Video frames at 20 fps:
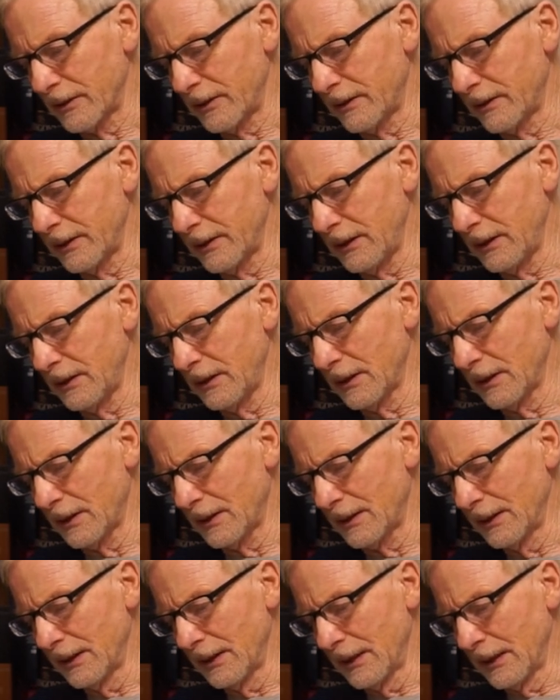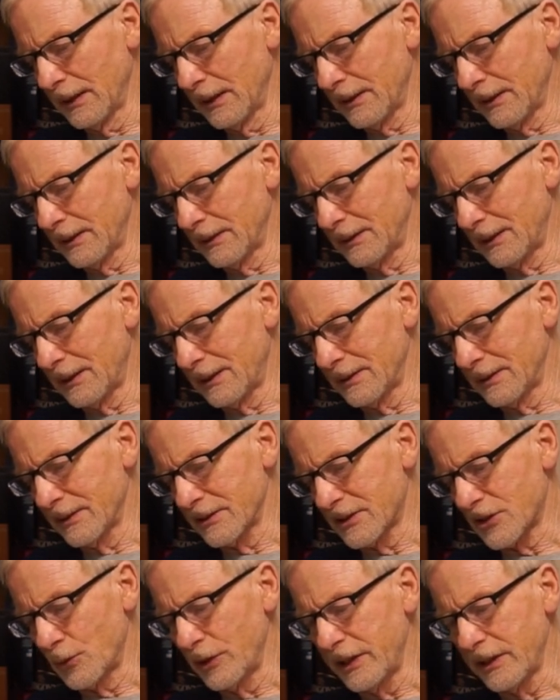The
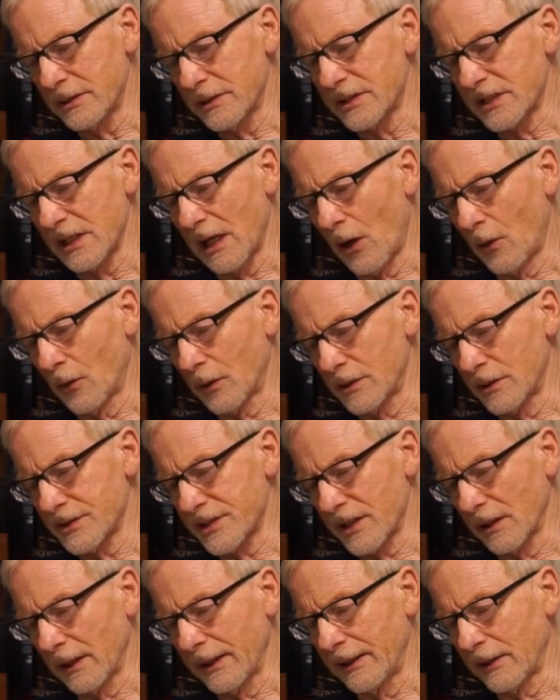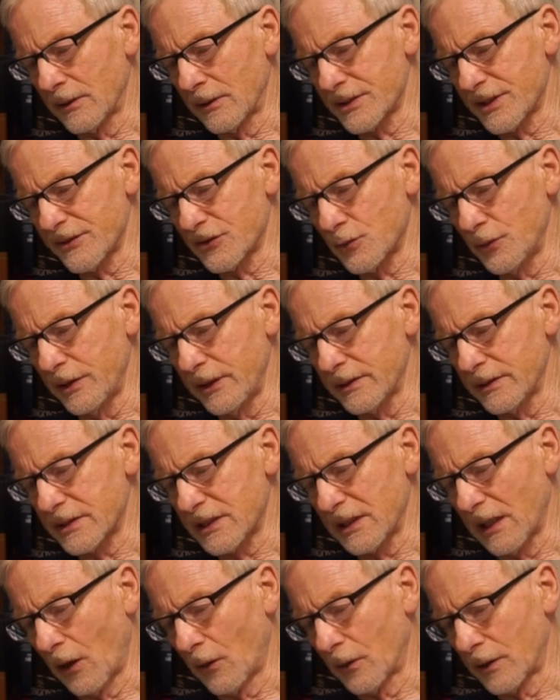sweet and sours, the layers of sweet and
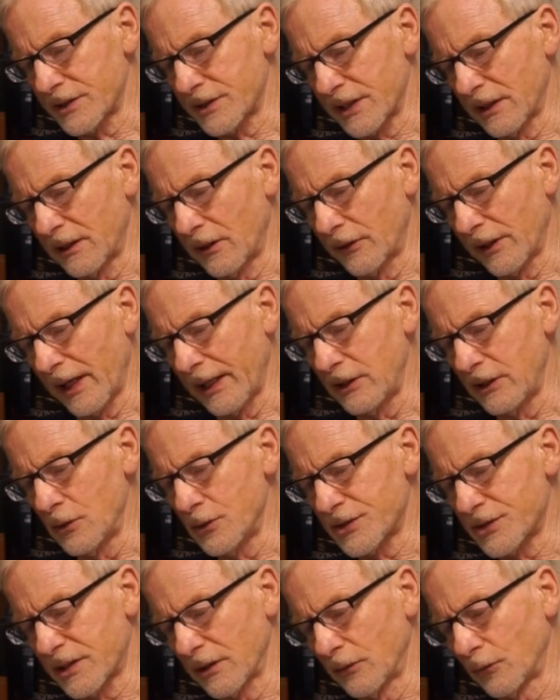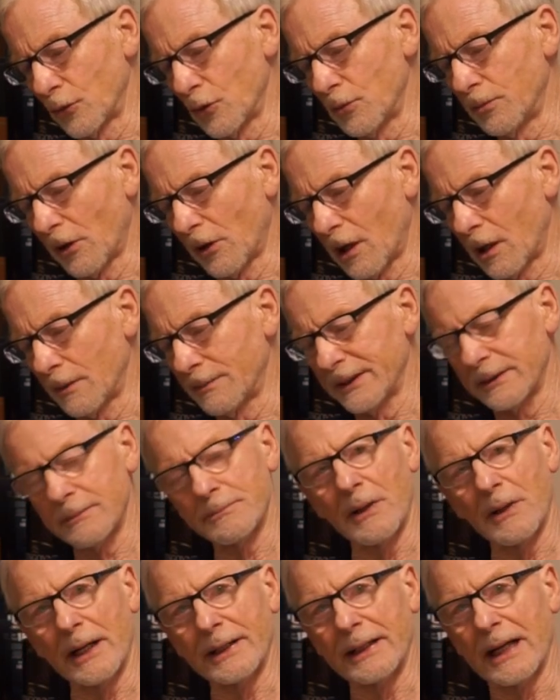sours there, and I used the rhubarb and
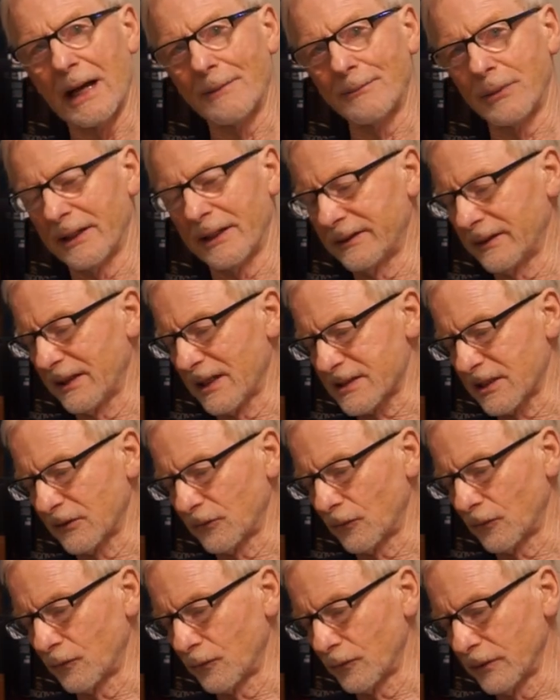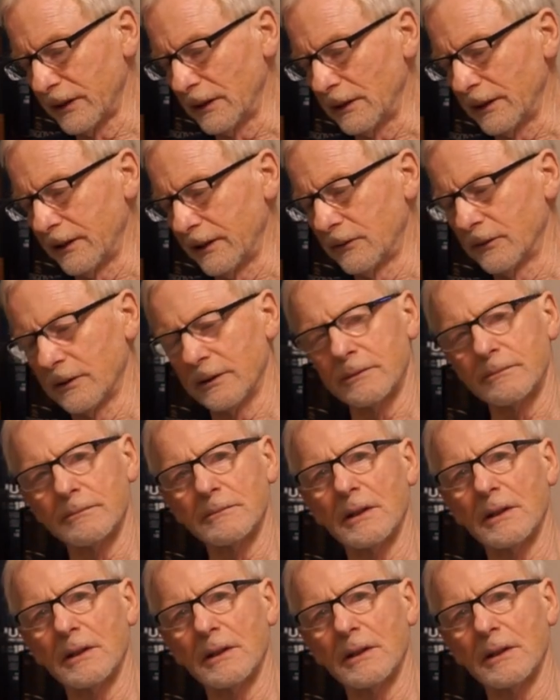pineapple. I think that's a really good